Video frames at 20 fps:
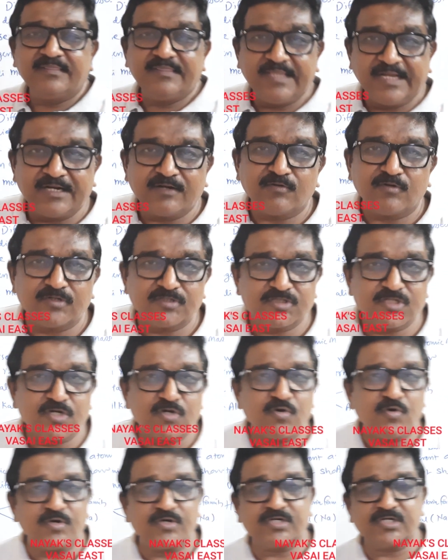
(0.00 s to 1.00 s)
That was
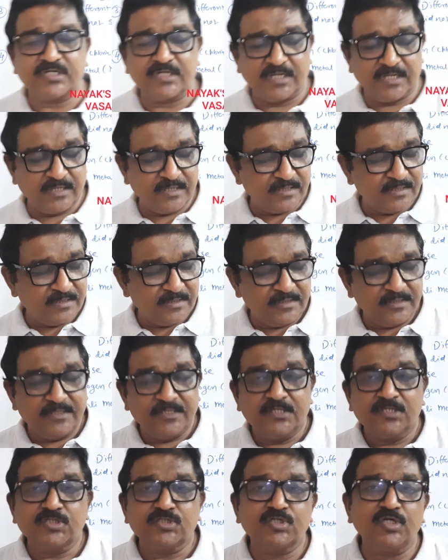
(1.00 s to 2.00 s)
the question.
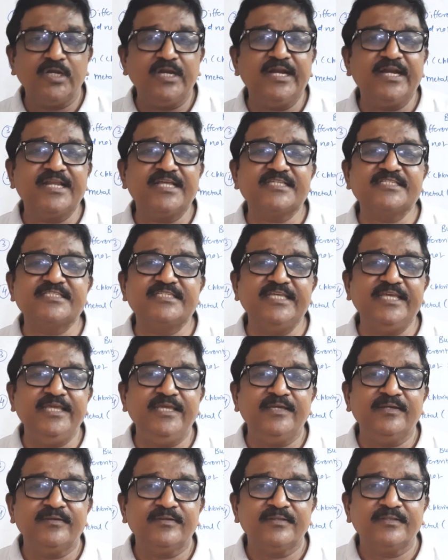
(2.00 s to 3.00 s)
So let us
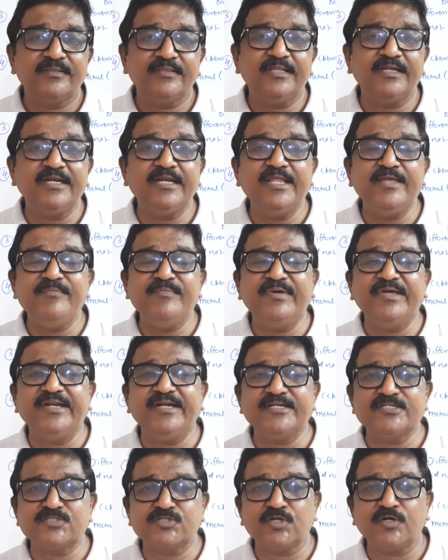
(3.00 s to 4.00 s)
see the
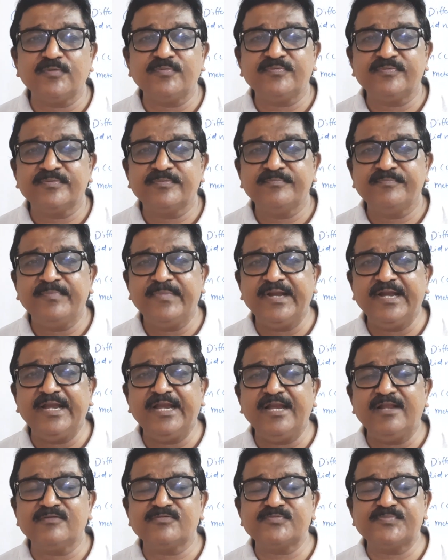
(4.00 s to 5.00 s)
demerits of
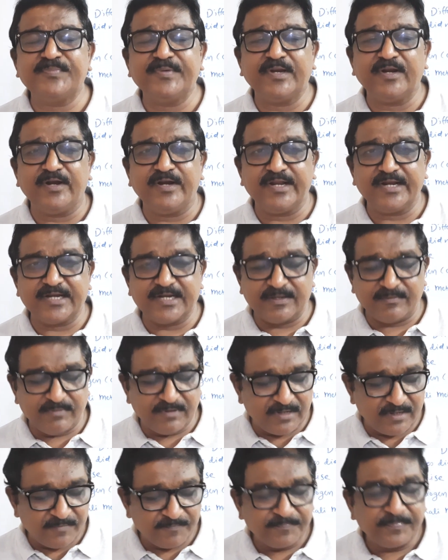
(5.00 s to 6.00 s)
Mendeleev's periodic
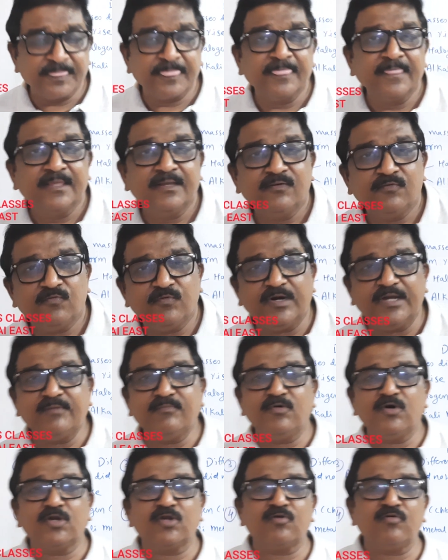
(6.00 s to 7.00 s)
table.
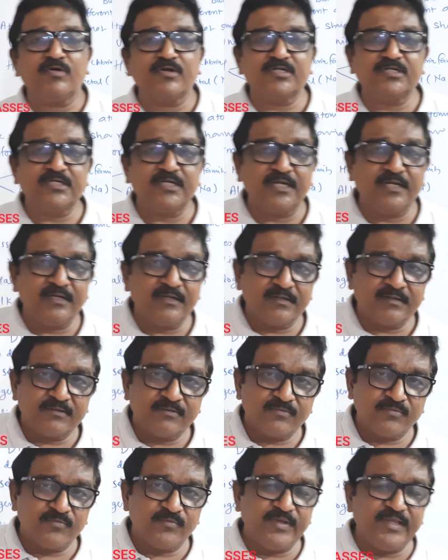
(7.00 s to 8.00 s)
One more
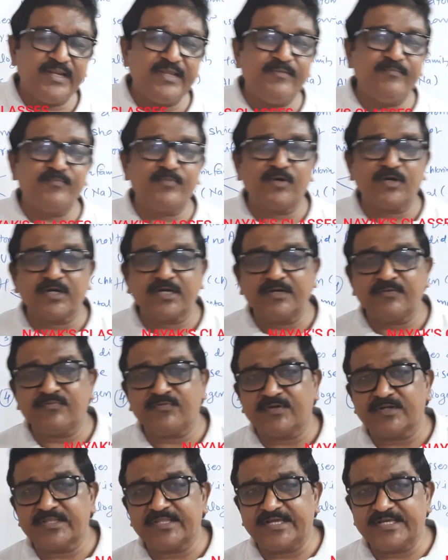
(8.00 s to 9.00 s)
question, very
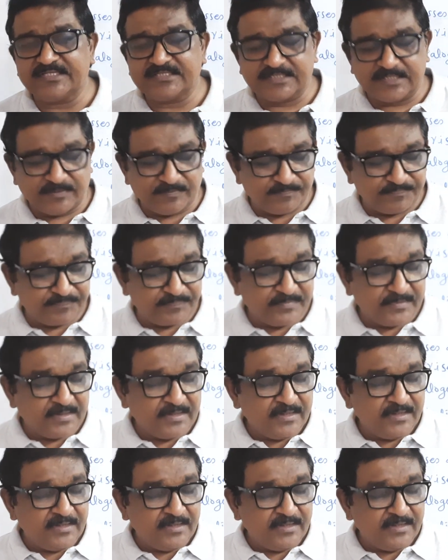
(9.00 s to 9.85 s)
important for the exam.